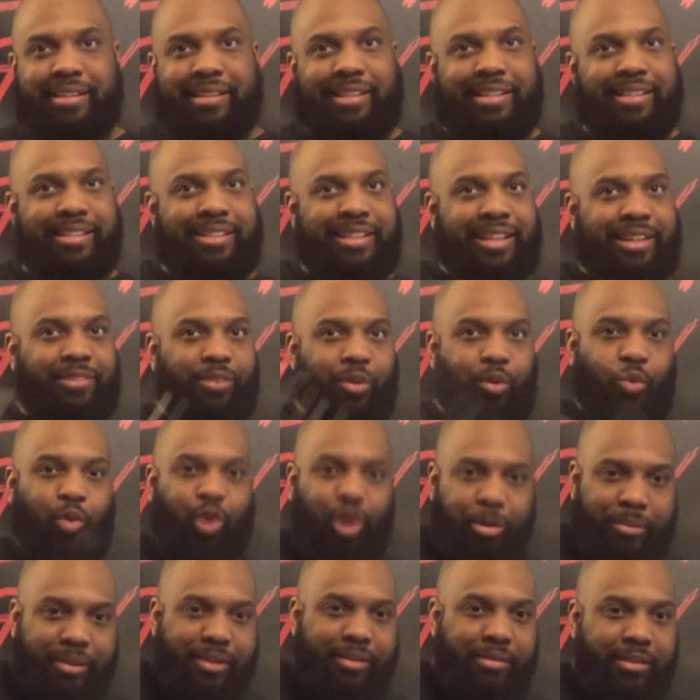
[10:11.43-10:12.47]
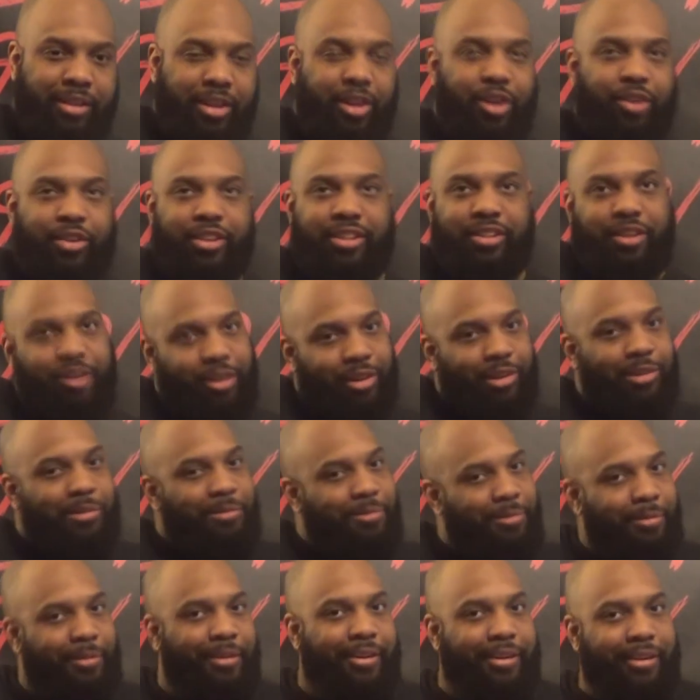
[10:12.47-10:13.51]
instead of a woman, you know, his
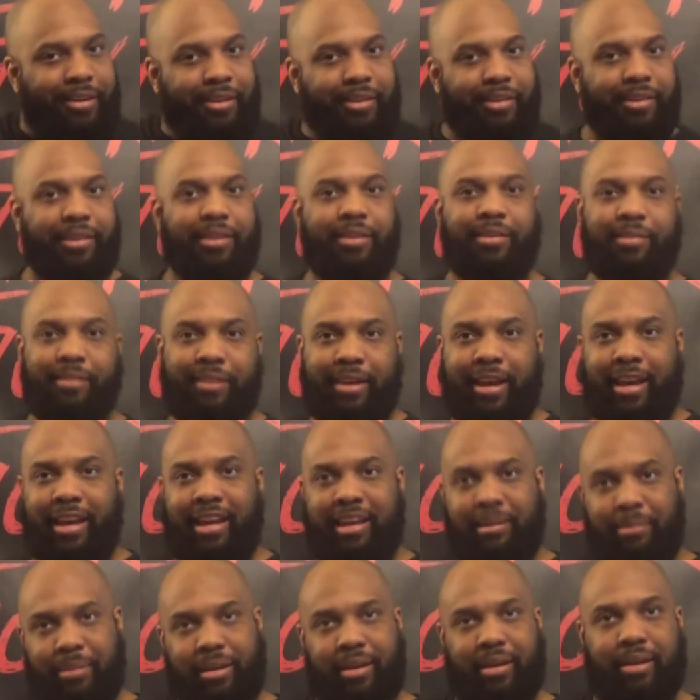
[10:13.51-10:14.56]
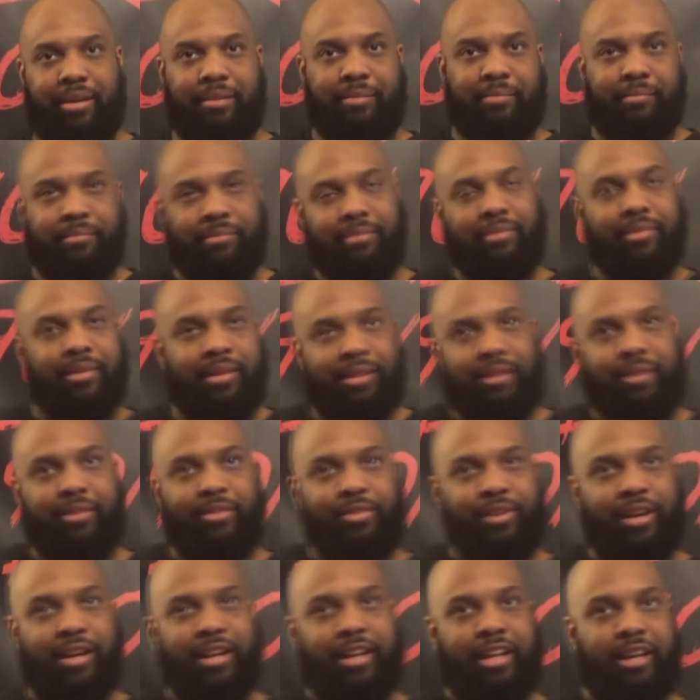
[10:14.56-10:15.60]
girlfriend, you know, came in,
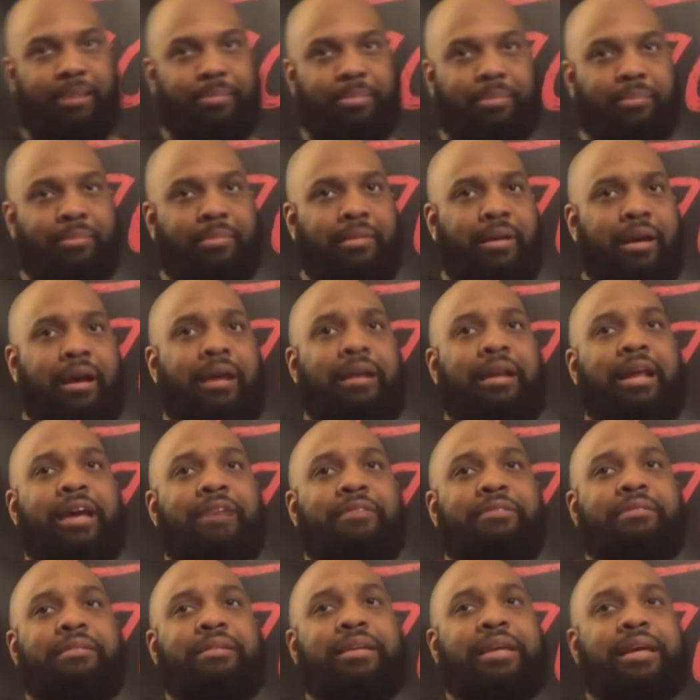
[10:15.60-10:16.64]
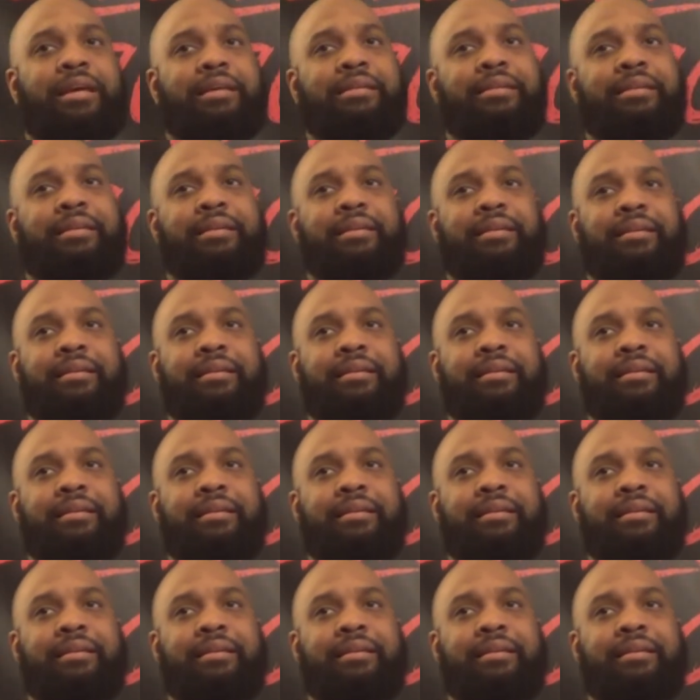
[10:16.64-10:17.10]
tried to help him. I love you, Jesse.